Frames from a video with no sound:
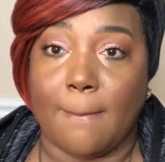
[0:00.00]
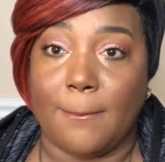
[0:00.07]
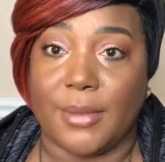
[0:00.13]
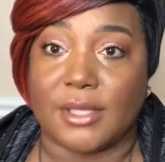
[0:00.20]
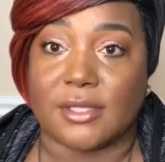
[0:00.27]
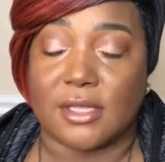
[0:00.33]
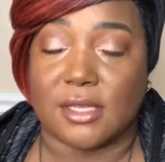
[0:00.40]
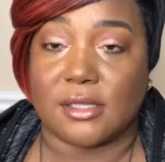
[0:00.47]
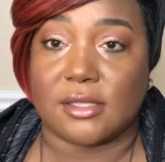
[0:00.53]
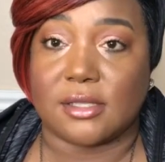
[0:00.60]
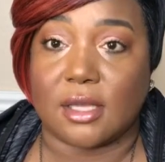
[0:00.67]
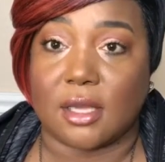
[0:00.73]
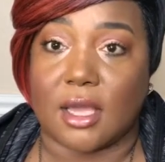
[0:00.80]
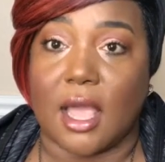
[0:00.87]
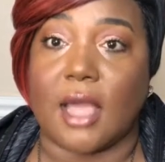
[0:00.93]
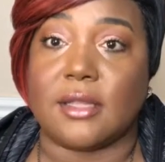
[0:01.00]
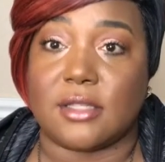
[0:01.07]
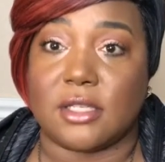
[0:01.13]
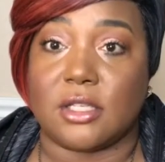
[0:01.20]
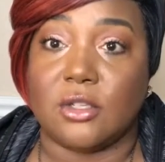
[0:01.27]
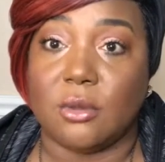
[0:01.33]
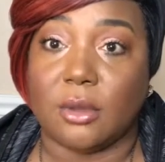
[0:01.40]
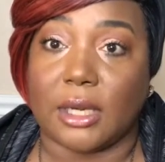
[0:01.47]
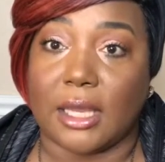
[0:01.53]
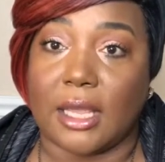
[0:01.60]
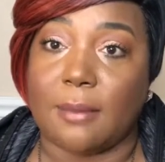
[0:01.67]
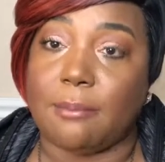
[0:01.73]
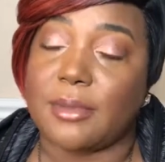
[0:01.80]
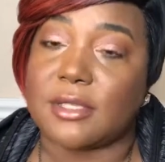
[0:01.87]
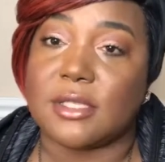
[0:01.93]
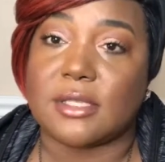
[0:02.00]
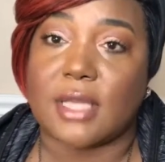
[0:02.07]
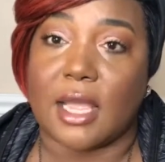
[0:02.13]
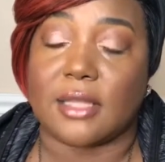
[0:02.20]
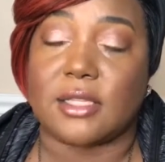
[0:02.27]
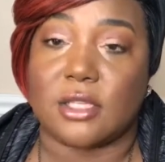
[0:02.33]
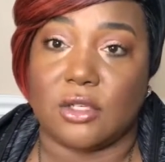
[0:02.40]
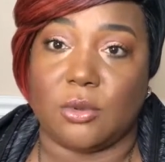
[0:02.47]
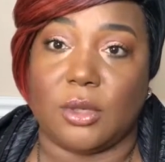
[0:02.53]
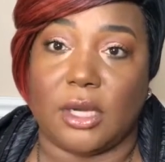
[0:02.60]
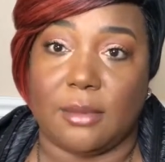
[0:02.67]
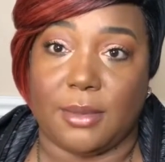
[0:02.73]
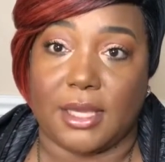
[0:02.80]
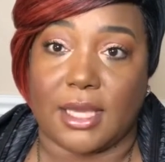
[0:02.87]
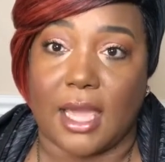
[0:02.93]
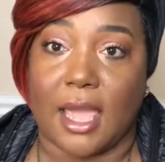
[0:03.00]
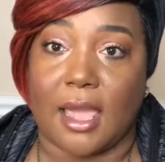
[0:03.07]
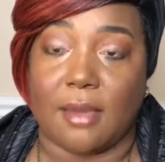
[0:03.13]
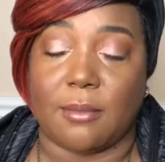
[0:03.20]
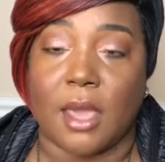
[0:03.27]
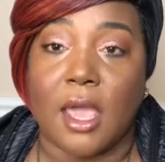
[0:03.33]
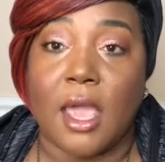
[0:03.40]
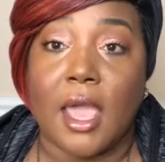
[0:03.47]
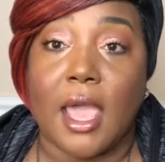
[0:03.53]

business continuity, and business continuity became